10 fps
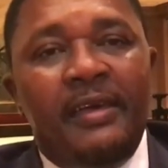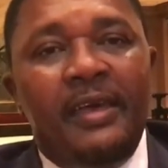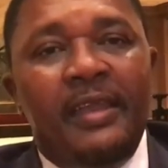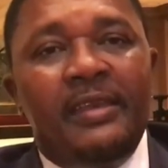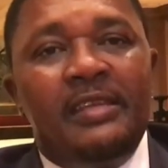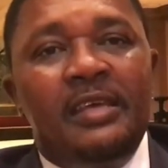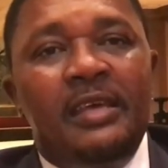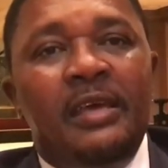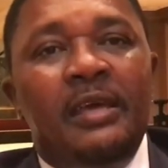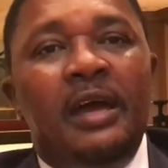
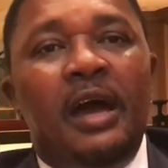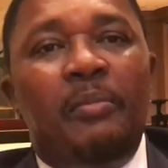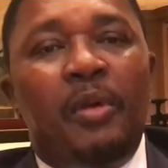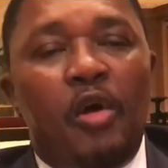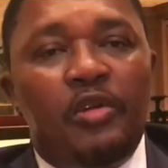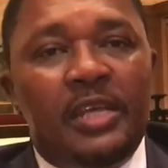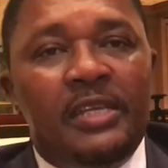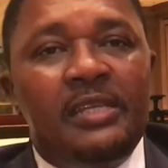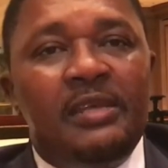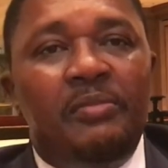and
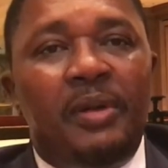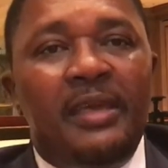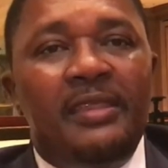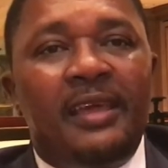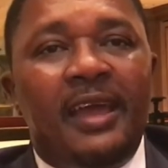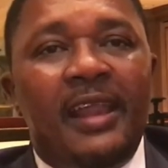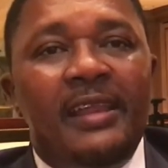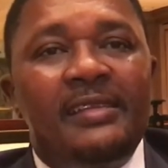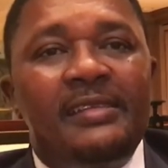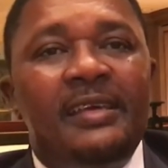applauded by the
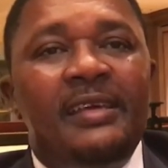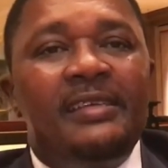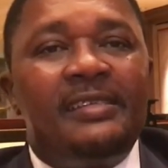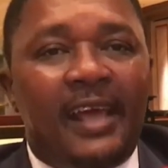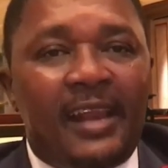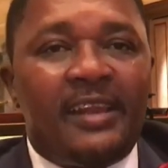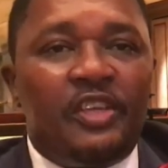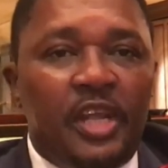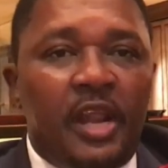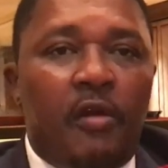current Secretary
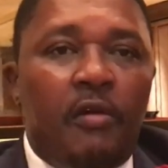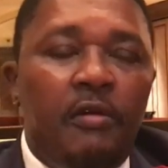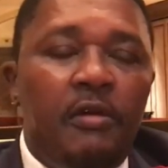General